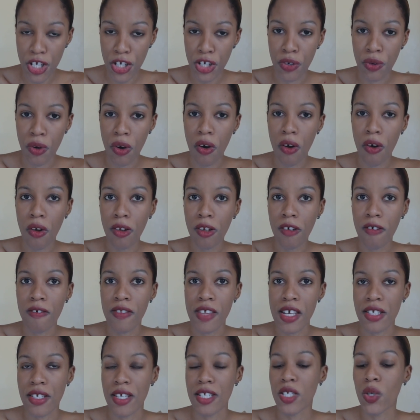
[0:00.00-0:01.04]
You know, all of
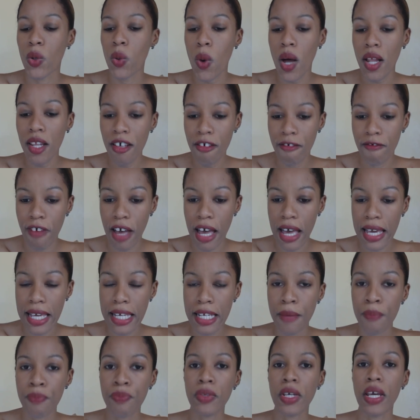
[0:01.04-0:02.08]
this is
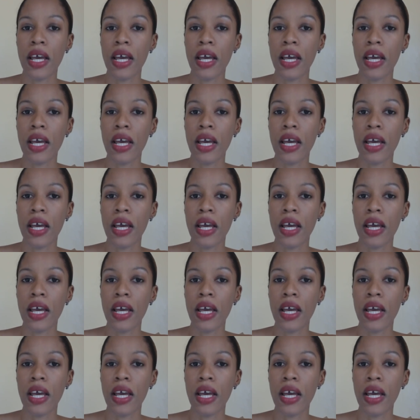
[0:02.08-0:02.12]
qualified